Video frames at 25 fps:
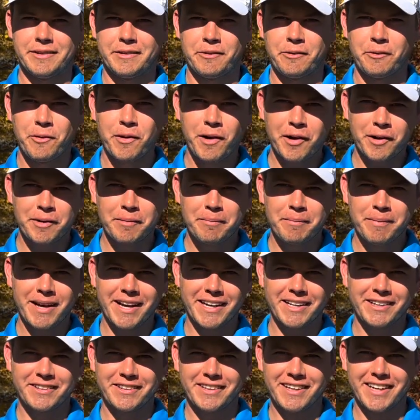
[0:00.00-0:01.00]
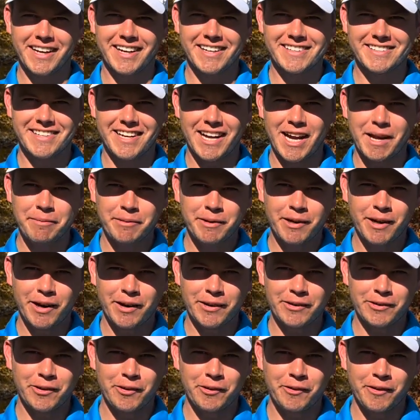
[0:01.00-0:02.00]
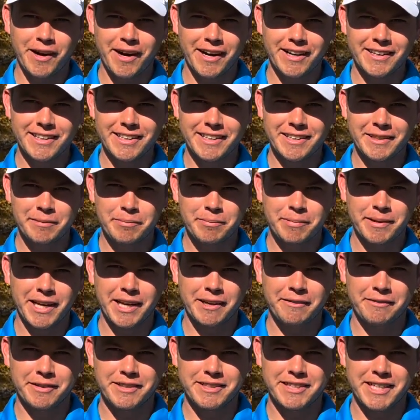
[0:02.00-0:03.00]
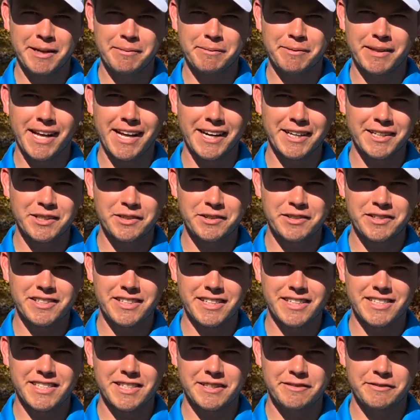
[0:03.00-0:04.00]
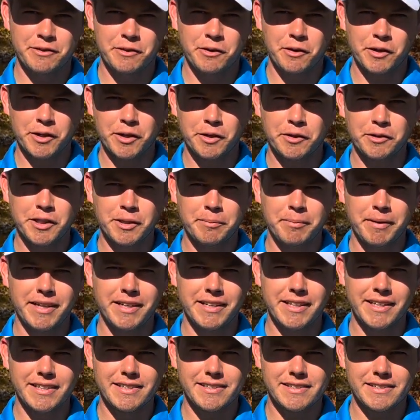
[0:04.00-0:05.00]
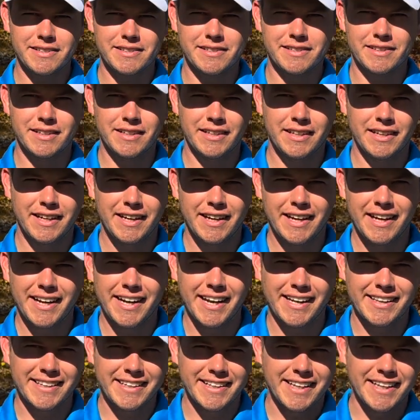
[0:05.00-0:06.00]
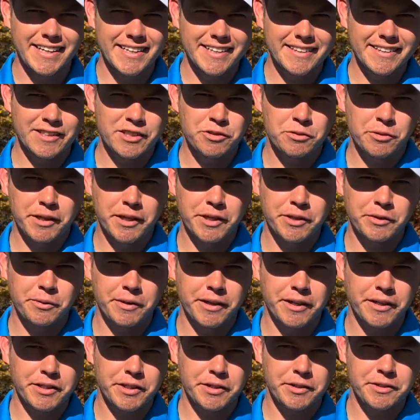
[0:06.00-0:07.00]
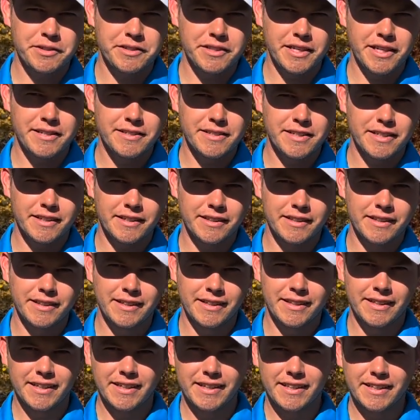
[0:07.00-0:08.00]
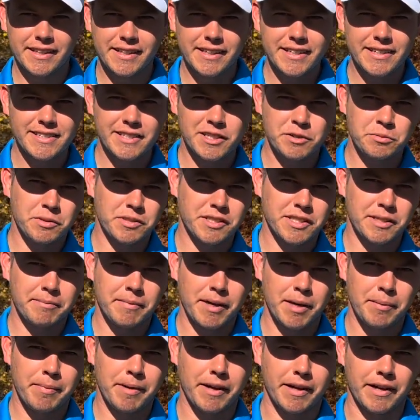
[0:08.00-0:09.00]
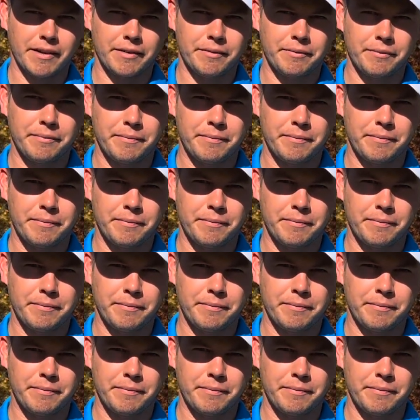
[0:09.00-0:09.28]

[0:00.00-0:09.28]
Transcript: Welcome back, you guys. I'm Connor O'Reilly, playing for Team Latitude 64 on OTB Discs. And at the end of the 2022 season, this is what's in my bag.